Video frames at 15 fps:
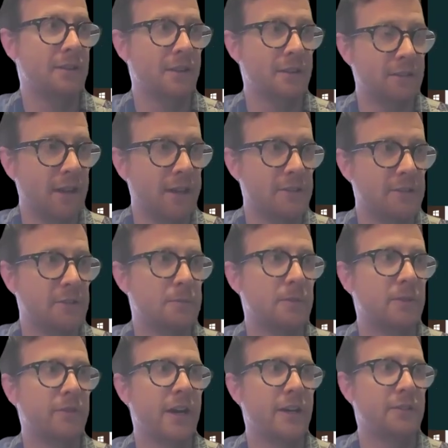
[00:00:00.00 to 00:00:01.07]
the site
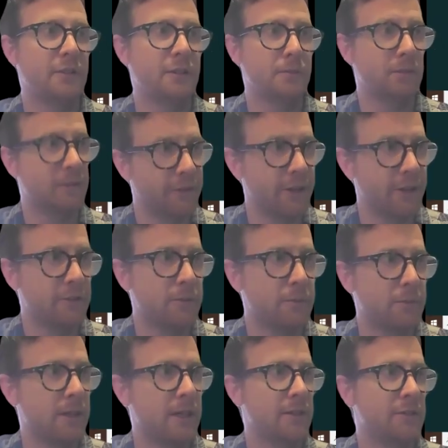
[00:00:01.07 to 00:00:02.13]
supervisor, Professor
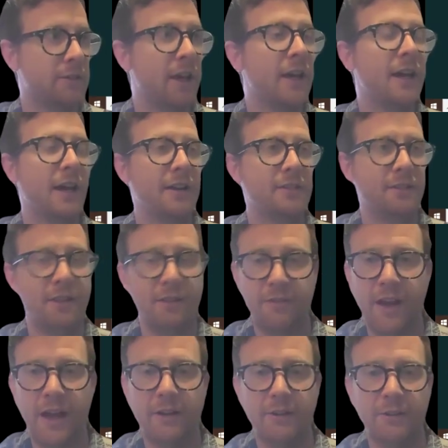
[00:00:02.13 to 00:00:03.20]
Briggs as the
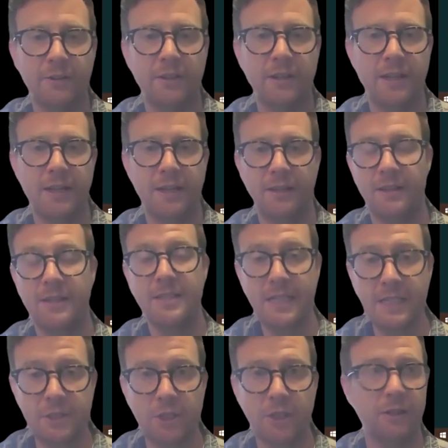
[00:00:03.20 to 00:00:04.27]
faculty, the
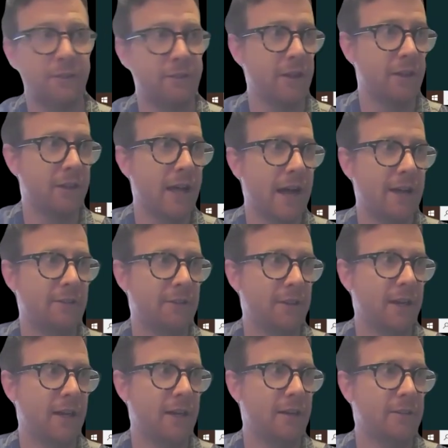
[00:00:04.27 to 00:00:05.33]
teacher of the class
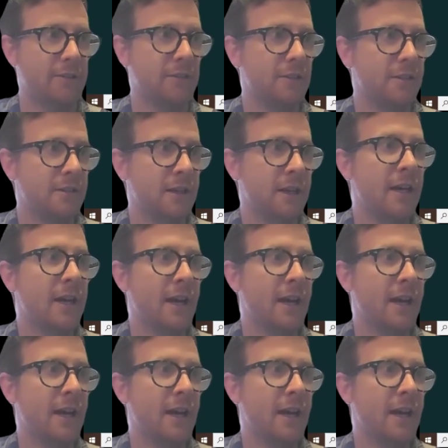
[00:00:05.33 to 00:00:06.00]
that Aaron's in,